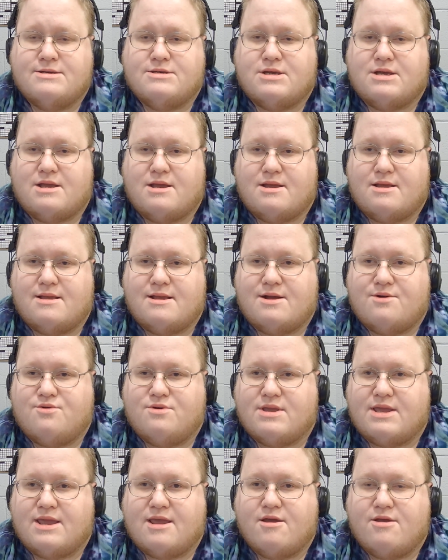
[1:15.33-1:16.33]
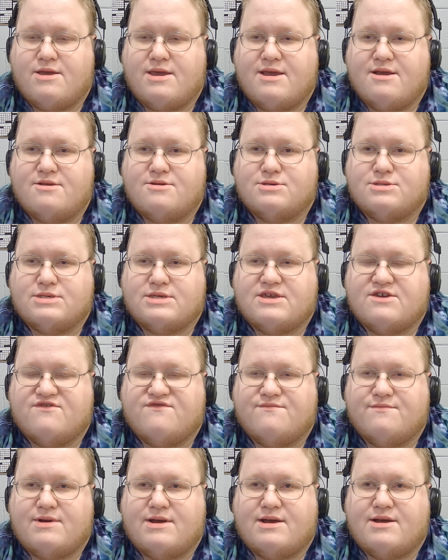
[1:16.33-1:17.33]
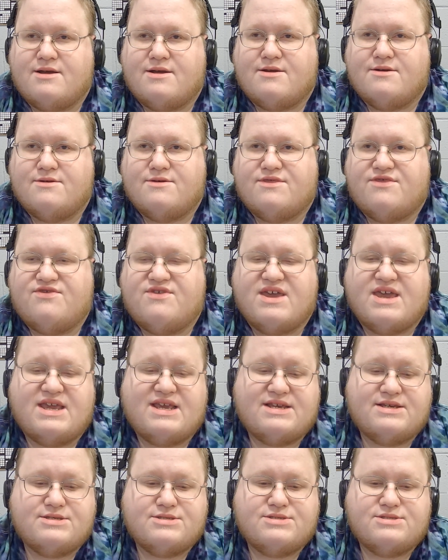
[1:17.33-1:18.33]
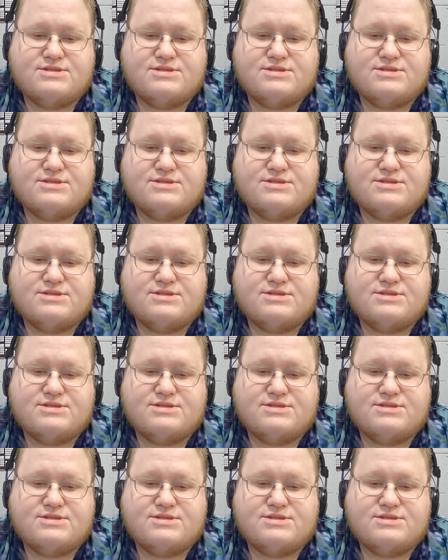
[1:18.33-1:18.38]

Uh, I want to get out here and just give my thanks